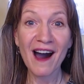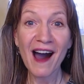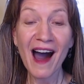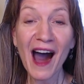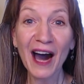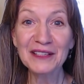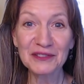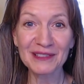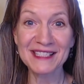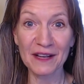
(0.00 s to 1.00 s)

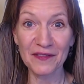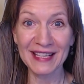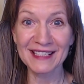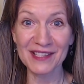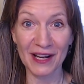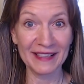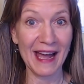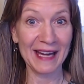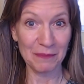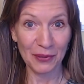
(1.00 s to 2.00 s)
hundreds of things
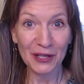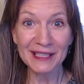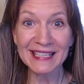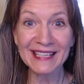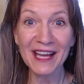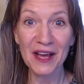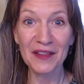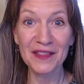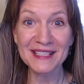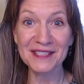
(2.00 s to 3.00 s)
online putting
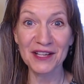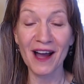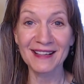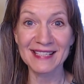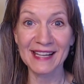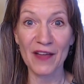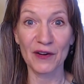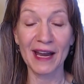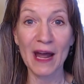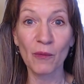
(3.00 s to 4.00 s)
this talk together,
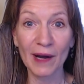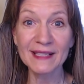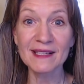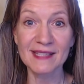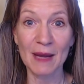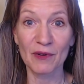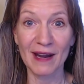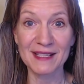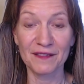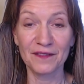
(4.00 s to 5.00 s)
and I wanted to summarize it